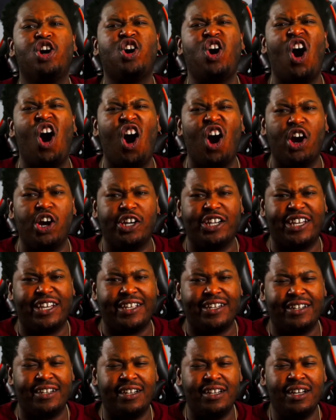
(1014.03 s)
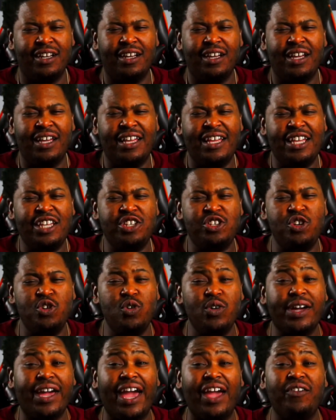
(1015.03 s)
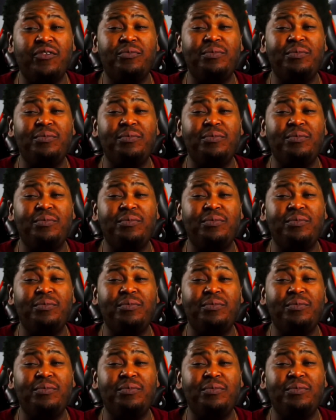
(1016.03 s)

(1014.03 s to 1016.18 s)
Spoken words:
Cardin. You gave